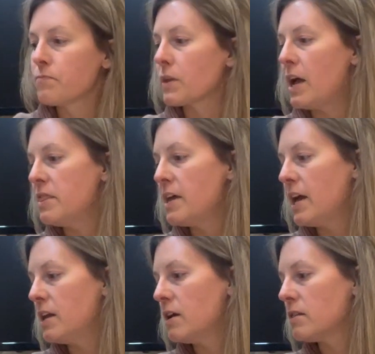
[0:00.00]
And
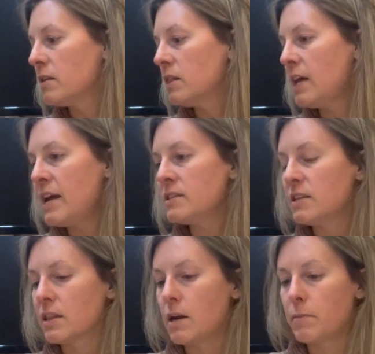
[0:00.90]
then the last
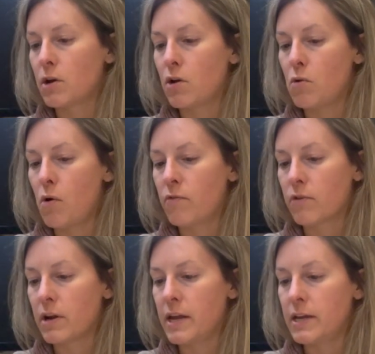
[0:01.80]
thing that I'm going to go over
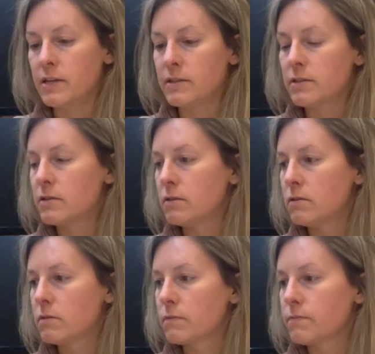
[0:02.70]
is
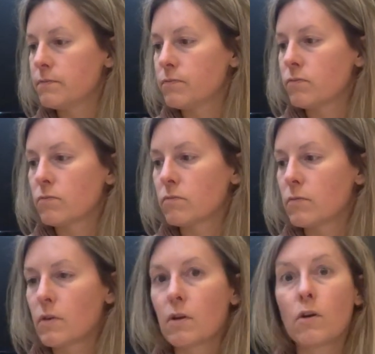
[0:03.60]

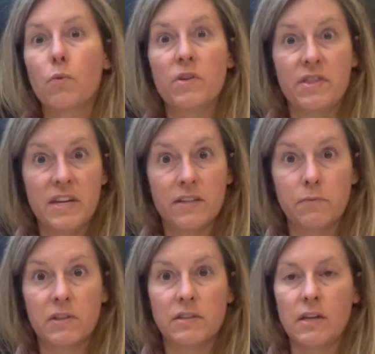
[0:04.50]
with
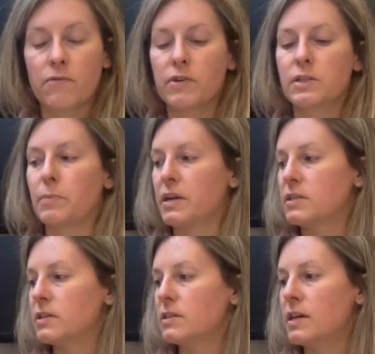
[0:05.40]
the savory
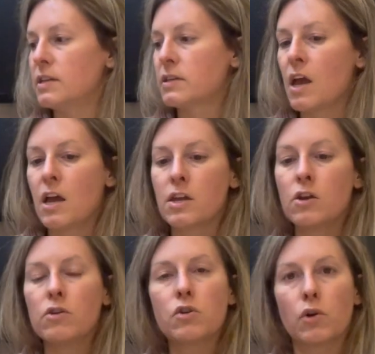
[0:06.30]
spices is,
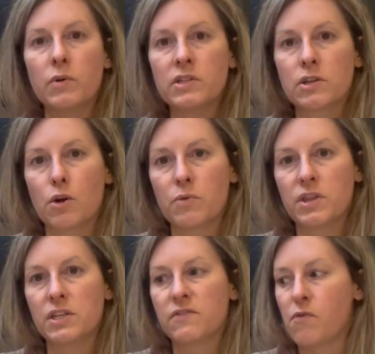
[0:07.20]
you could always start with
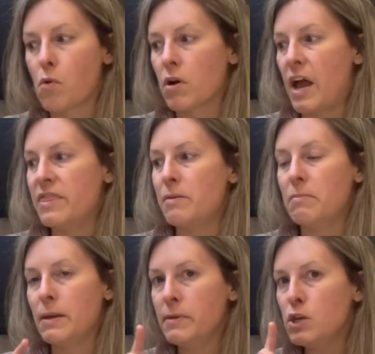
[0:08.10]
these four and then
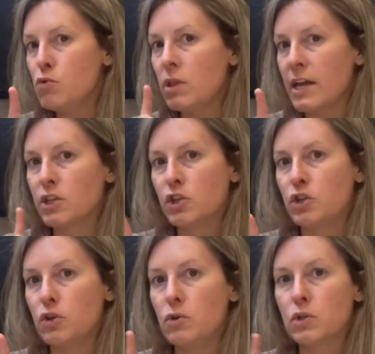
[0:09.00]
maybe you like
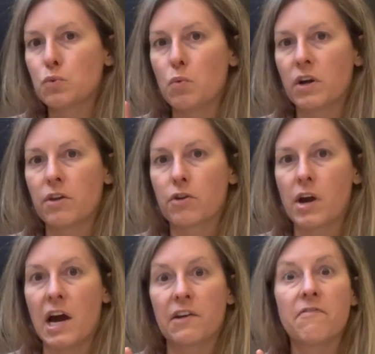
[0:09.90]
choose one other
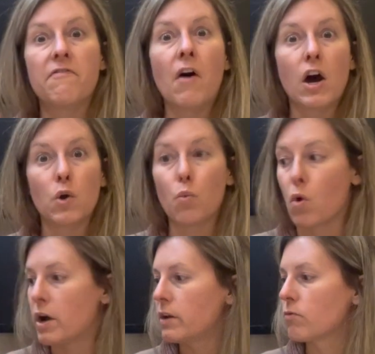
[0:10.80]
kind of fun
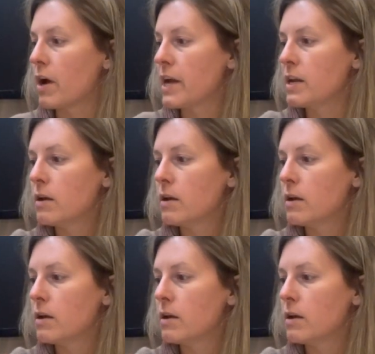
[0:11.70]
one, right?